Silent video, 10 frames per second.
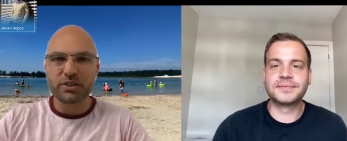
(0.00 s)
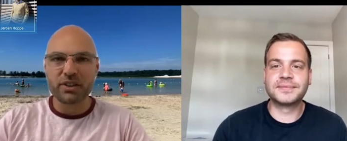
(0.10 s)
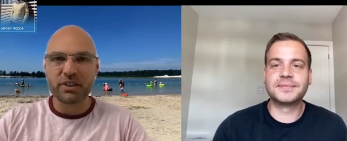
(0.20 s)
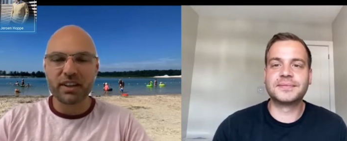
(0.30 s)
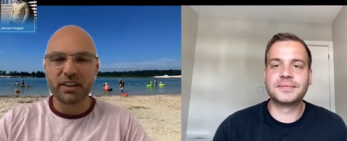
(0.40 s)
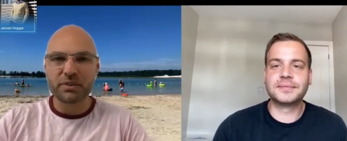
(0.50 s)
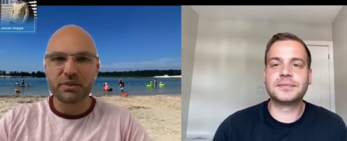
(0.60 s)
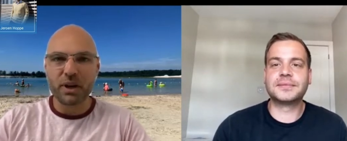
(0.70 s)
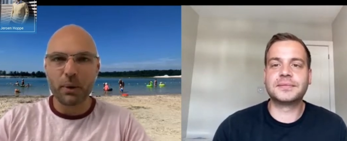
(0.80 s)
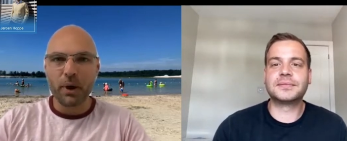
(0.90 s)
Speaker 1: and things.
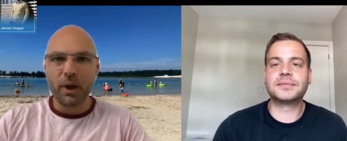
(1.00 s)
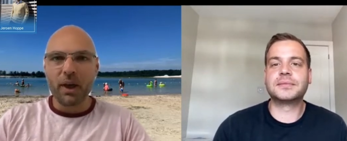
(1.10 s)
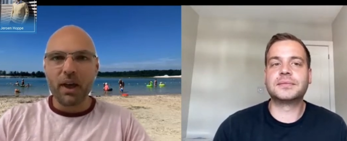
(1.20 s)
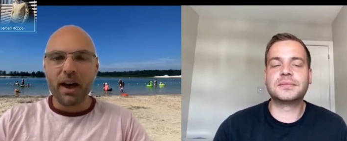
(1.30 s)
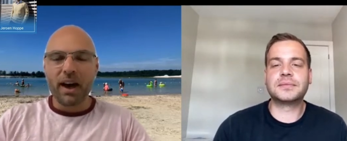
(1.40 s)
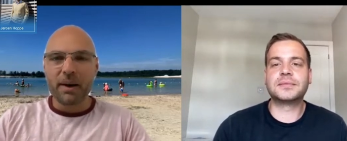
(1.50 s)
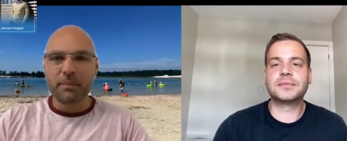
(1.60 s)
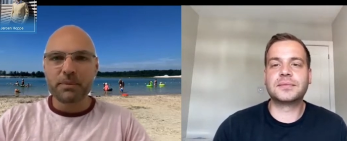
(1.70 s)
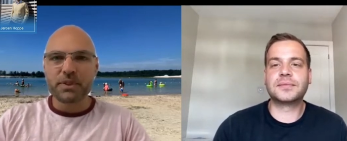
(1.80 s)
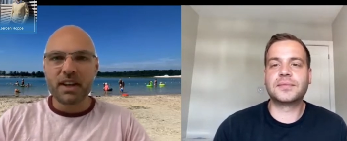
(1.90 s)
So
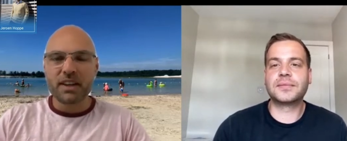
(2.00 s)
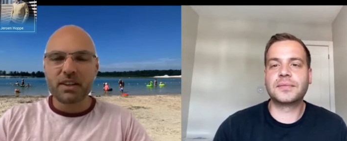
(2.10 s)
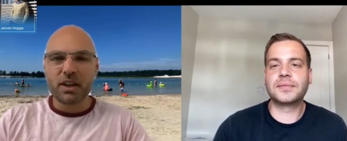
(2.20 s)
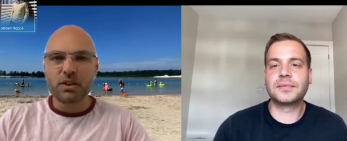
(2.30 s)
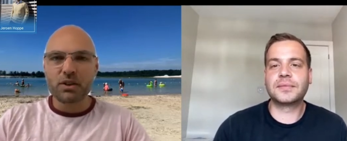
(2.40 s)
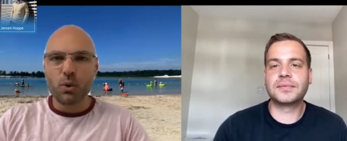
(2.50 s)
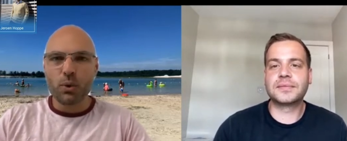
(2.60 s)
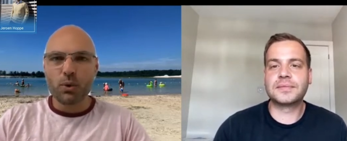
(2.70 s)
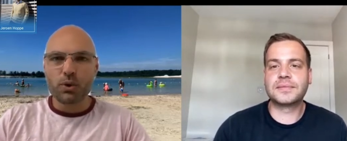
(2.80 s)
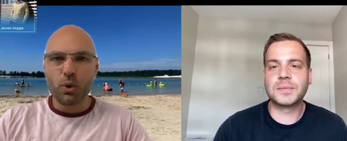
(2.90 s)
um,
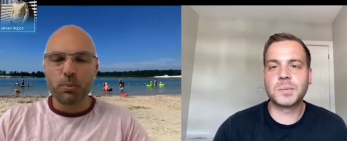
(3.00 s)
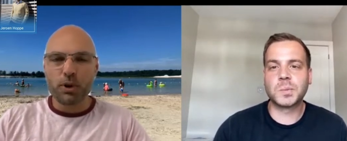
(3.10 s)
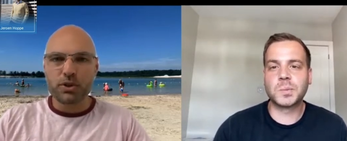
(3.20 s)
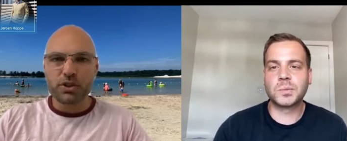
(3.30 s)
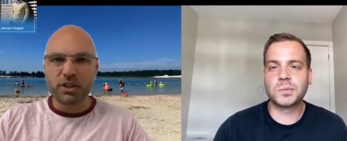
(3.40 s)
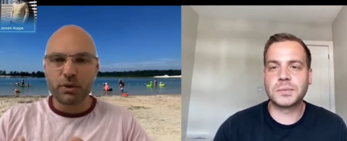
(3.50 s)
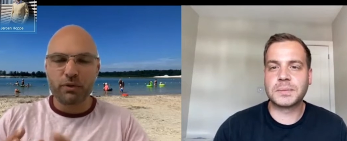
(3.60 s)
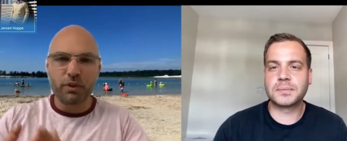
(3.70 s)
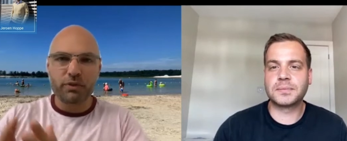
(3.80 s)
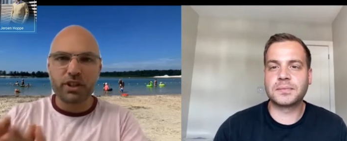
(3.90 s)
your your project,
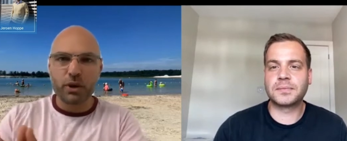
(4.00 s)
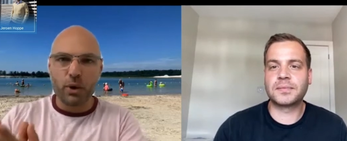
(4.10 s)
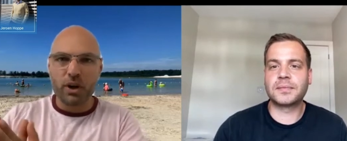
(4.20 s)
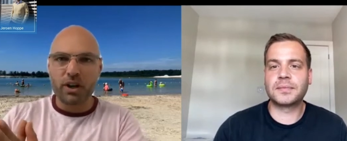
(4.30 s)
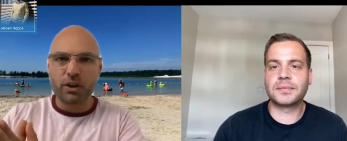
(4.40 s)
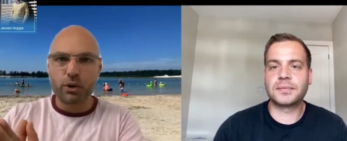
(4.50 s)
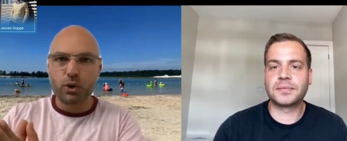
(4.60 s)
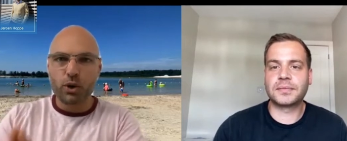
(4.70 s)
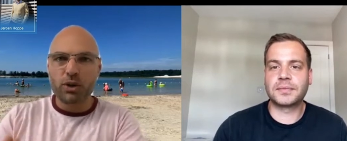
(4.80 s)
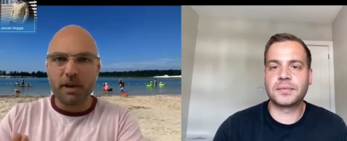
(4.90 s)
you've obviously got a
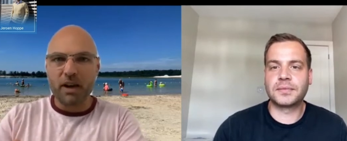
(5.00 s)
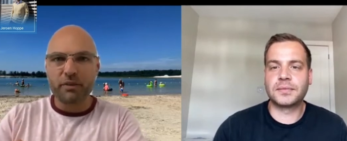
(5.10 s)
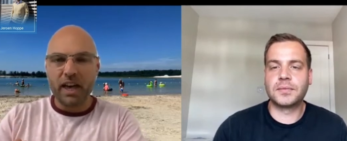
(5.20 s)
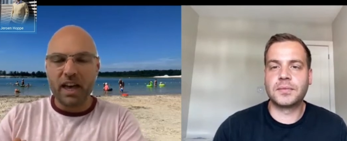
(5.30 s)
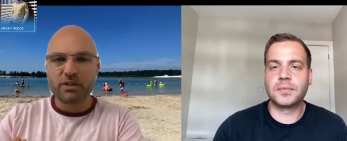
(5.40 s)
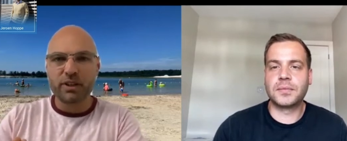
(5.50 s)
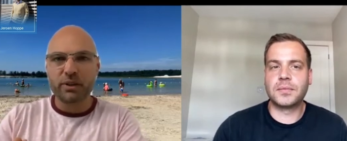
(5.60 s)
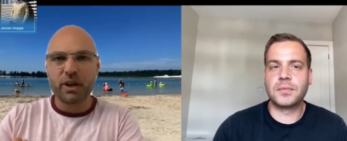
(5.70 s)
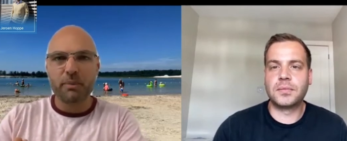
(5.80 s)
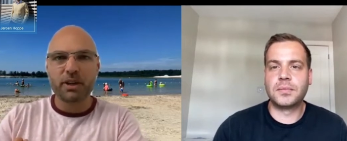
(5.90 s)
good amount of cash
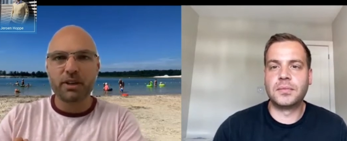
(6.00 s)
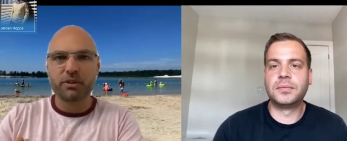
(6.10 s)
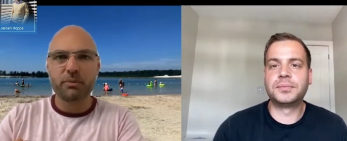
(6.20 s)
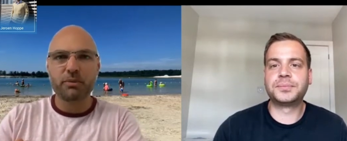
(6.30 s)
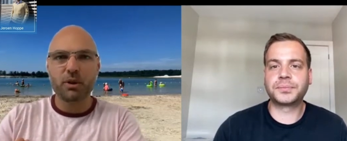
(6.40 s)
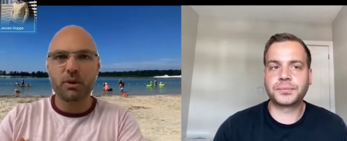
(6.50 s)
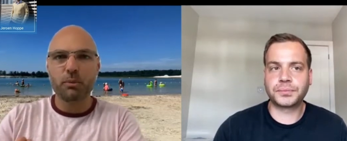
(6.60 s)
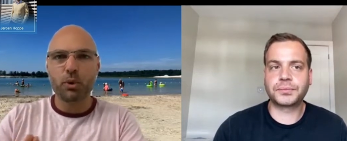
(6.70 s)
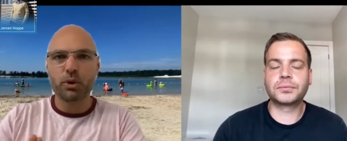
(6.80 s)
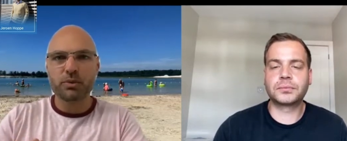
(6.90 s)
flow coming in from your
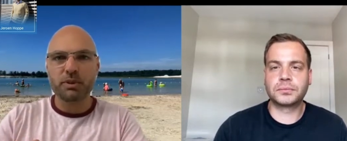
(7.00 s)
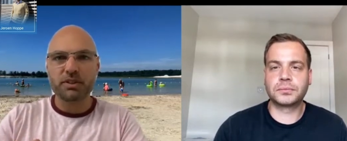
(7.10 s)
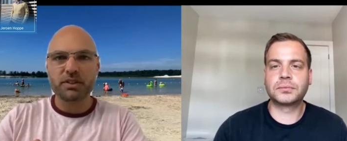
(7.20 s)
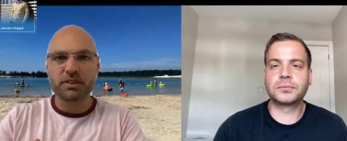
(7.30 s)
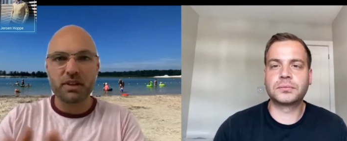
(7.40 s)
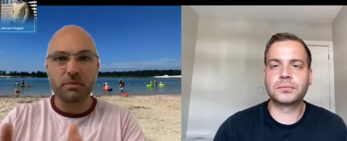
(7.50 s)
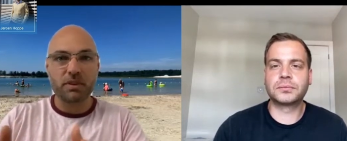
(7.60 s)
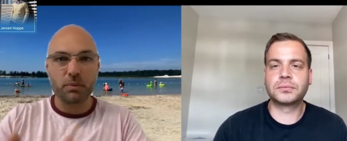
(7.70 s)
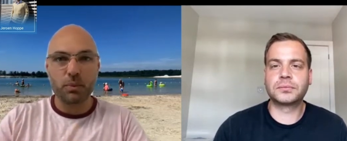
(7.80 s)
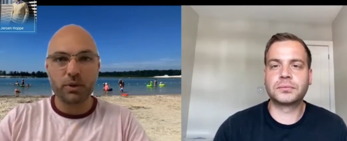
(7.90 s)
mortgage business,
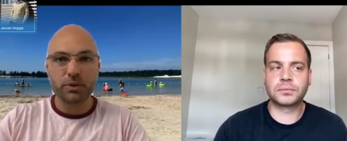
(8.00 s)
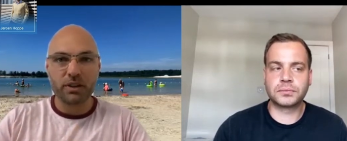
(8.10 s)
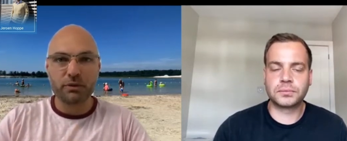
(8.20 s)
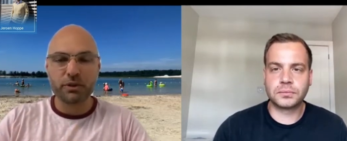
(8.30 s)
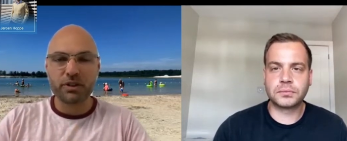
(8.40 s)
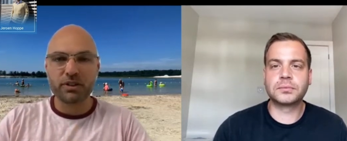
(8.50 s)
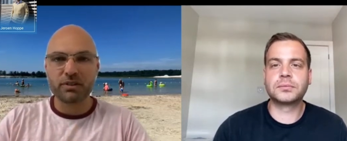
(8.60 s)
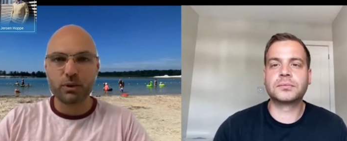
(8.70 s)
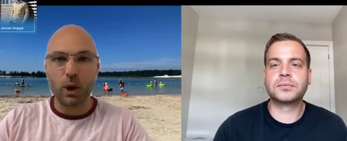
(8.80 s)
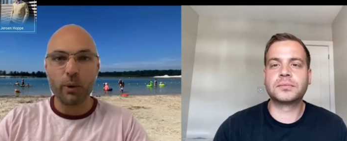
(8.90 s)
and, and well done for
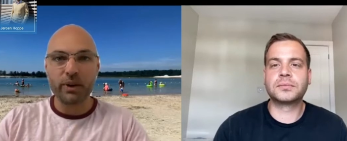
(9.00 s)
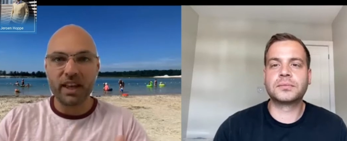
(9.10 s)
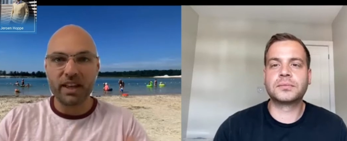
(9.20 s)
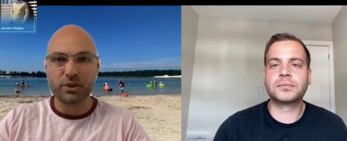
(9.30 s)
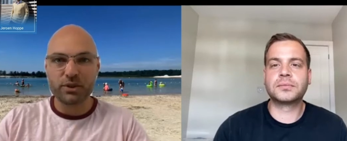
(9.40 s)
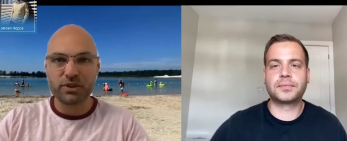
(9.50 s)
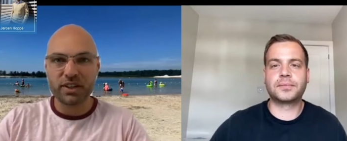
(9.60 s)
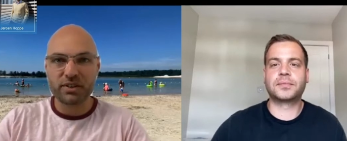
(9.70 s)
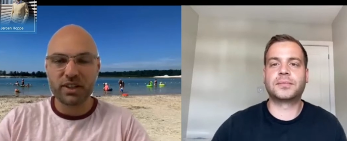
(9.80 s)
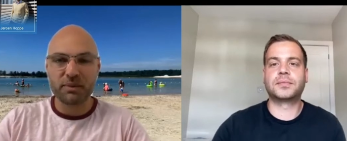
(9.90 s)
growing that to
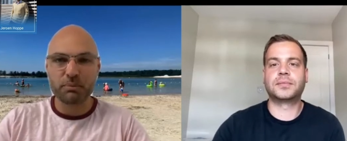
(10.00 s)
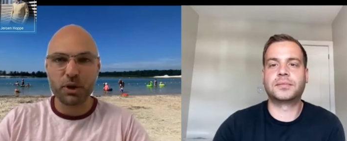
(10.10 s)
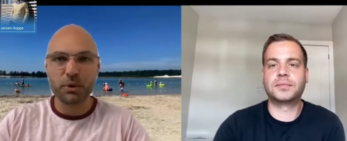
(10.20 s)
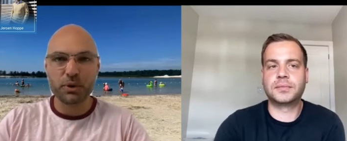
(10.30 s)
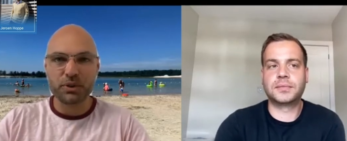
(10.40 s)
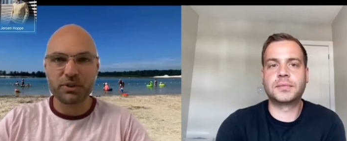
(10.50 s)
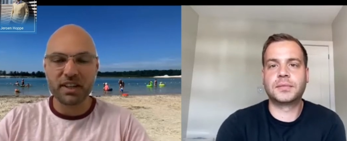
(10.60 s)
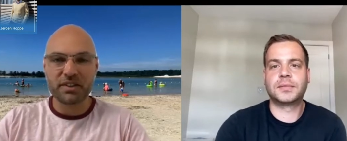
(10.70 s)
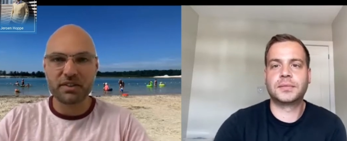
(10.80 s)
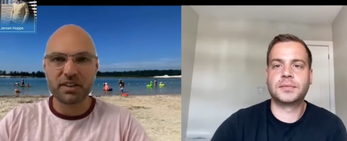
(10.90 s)
16 brokers.
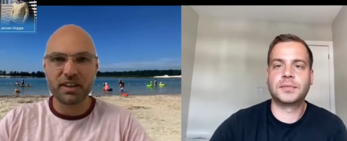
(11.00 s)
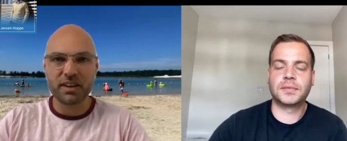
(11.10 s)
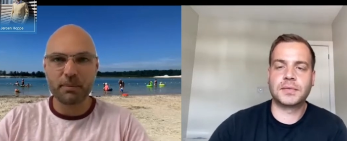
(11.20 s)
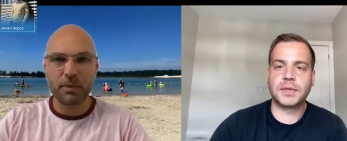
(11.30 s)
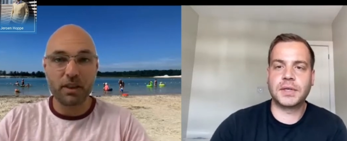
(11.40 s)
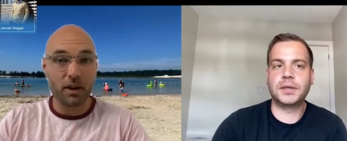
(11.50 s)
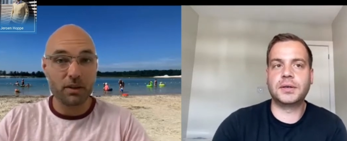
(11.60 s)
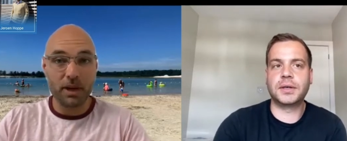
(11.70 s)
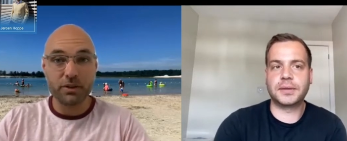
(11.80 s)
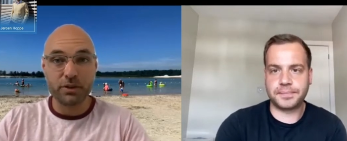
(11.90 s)
That's um, I, I
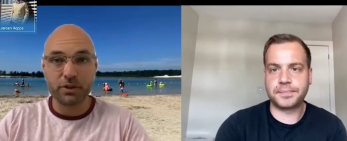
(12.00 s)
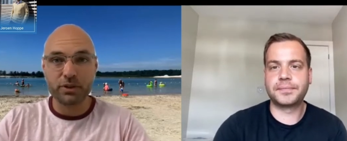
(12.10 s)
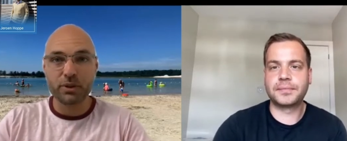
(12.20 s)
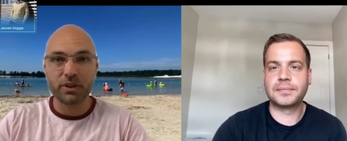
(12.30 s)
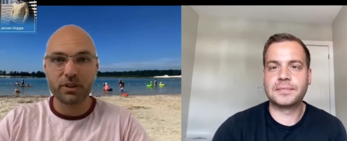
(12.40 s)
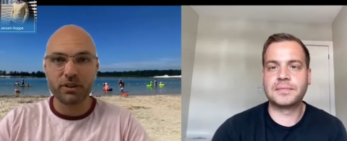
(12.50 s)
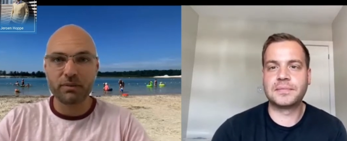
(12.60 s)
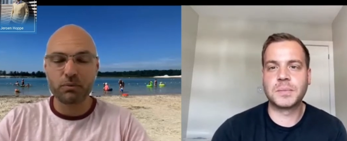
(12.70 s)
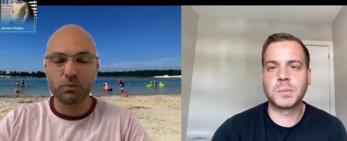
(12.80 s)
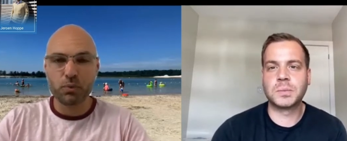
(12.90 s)
imagine you're doing
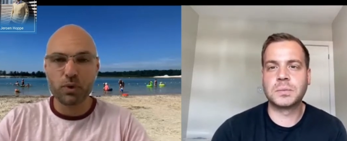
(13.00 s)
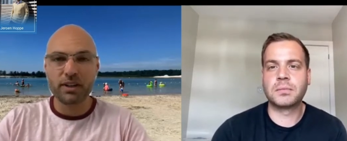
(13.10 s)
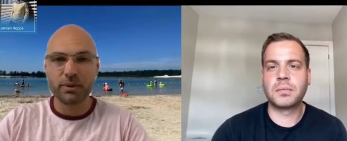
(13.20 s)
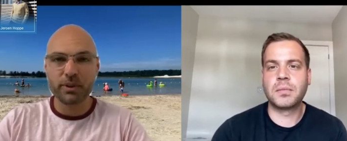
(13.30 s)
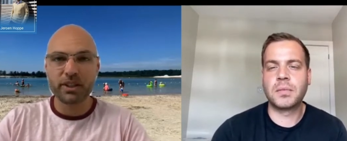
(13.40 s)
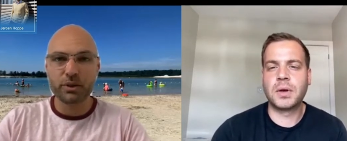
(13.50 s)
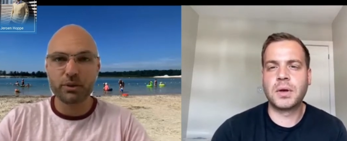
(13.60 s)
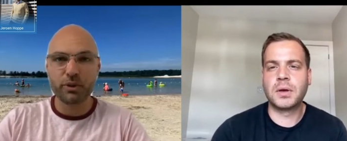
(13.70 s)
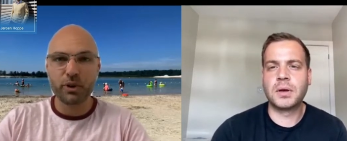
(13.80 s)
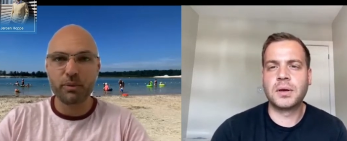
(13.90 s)
a really really good
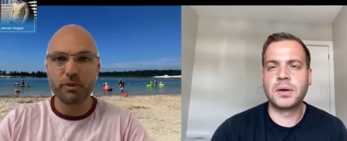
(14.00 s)
volume of